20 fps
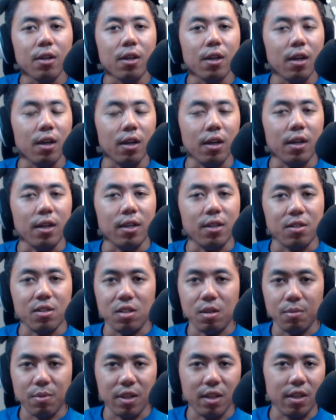Uh, it's
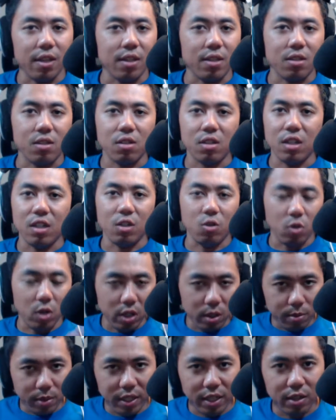something that's
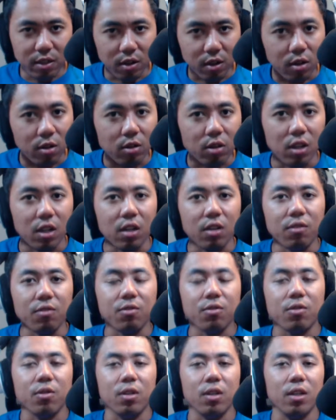incredibly unheard
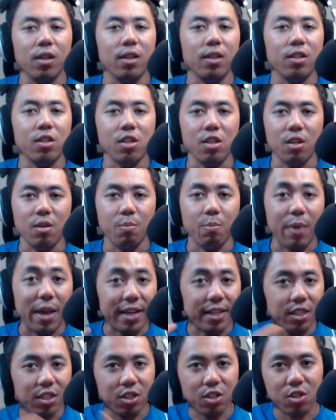of uh, to
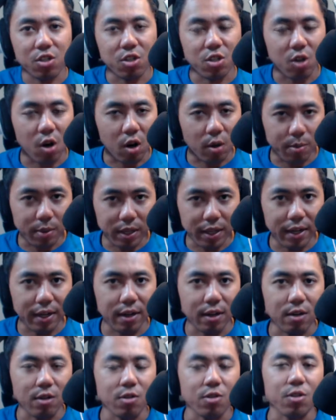bench star
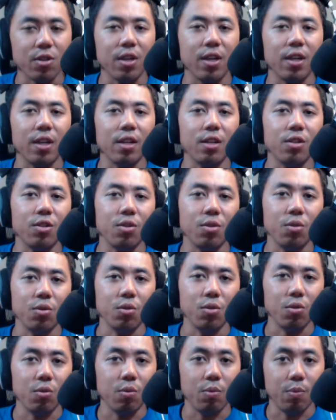players and
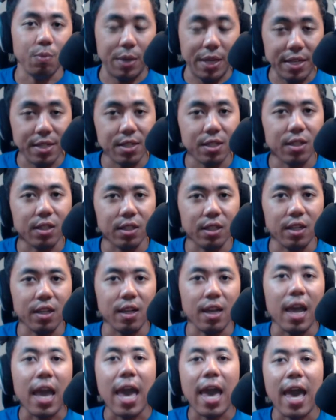to
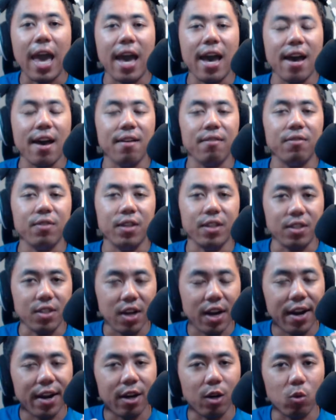basically have
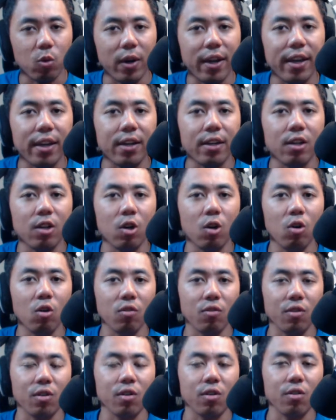entire reign
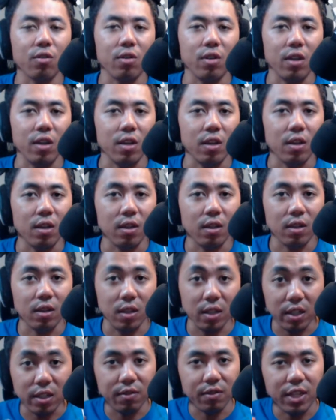over the
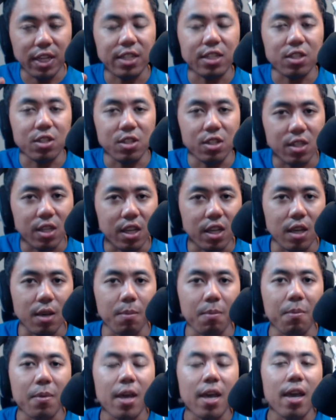League of Legends
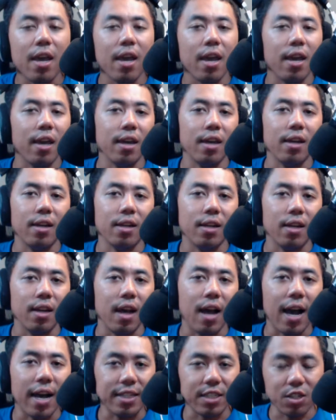team. And
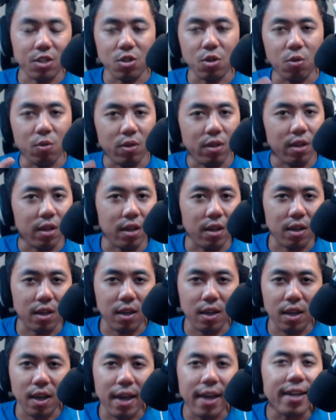I just don't think
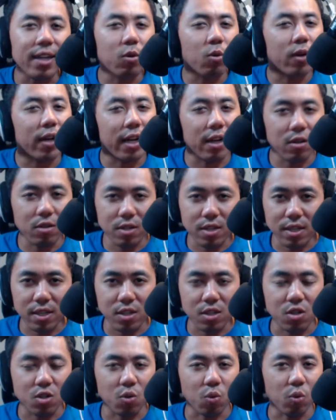anyone else
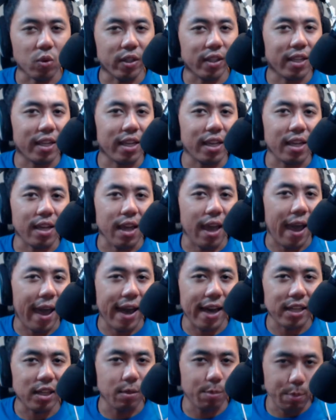has really
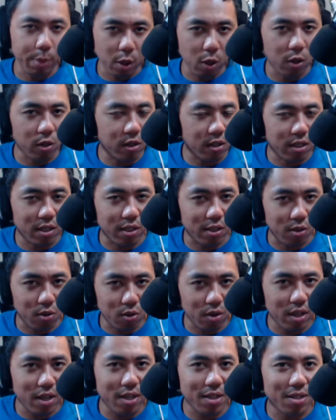had the balls to do
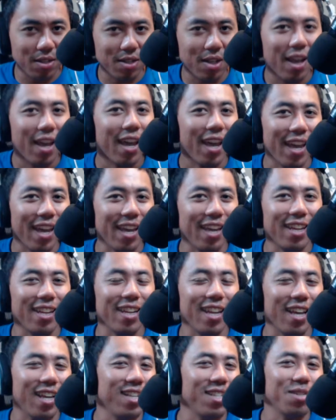this and
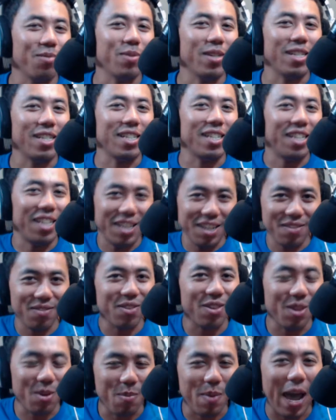has been
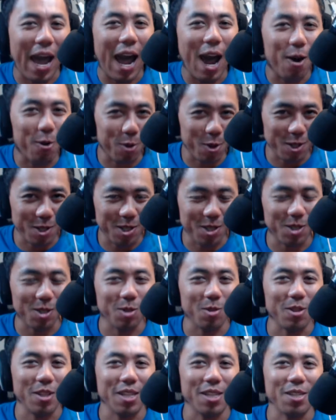given the power to
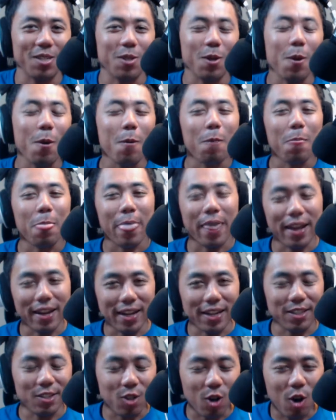do this. And
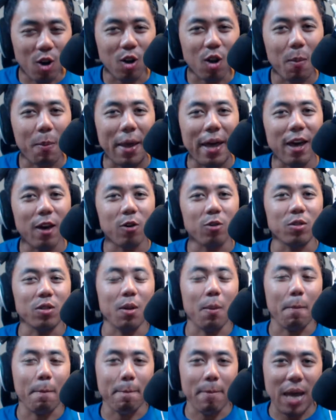I talk about
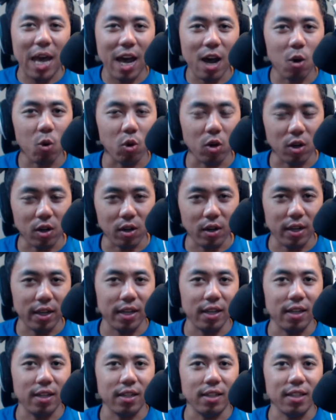power
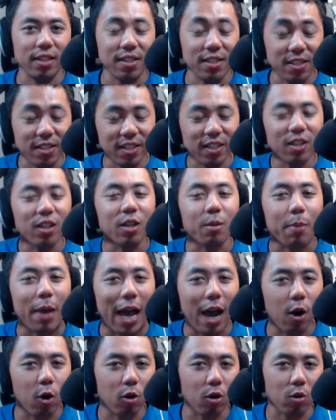and instilling
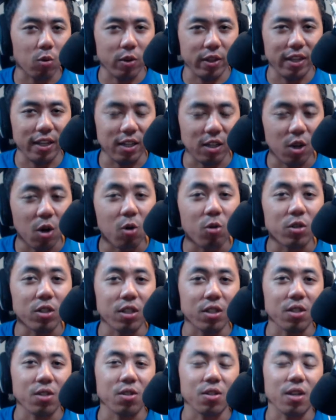power within
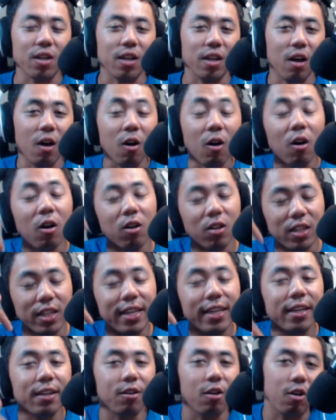coaches. Uh, I'll, I'll,
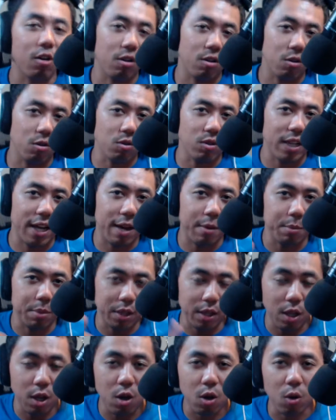link an article down
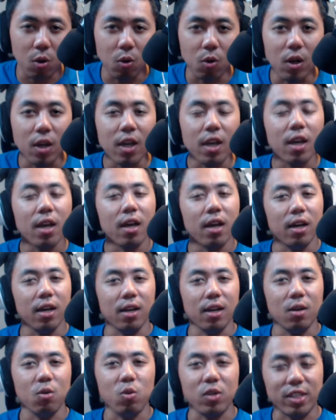below,
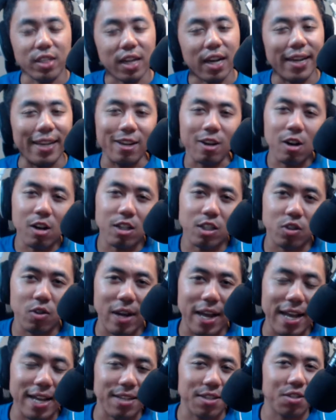uh, which I
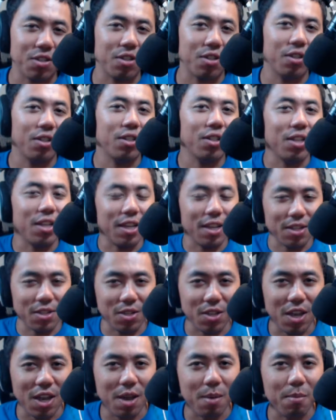contrast
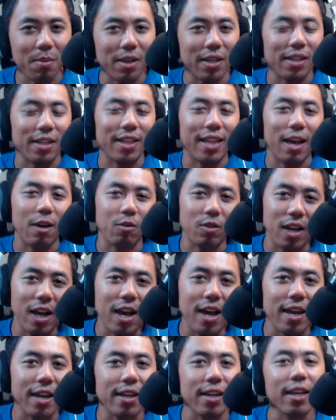TSM and
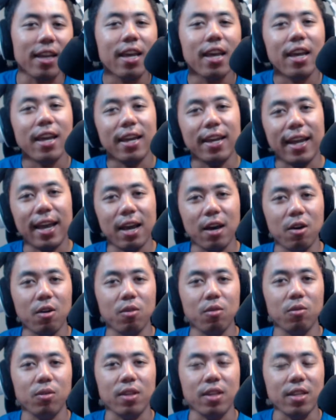Cloud9 and
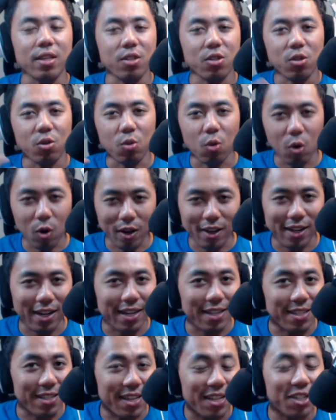how these two
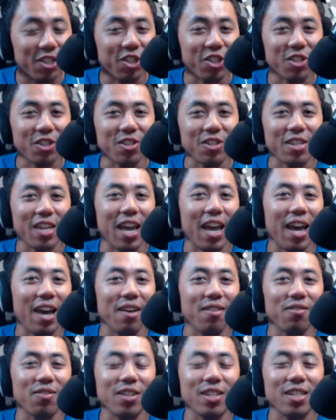organizations
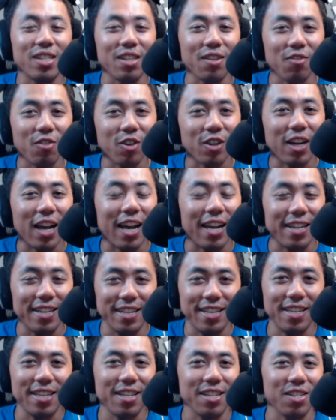have different
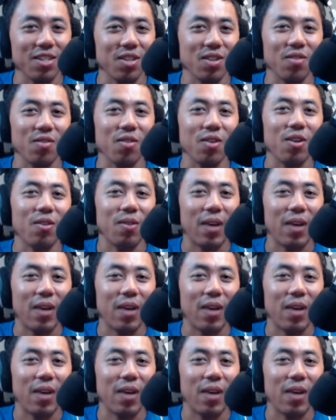ideas of, of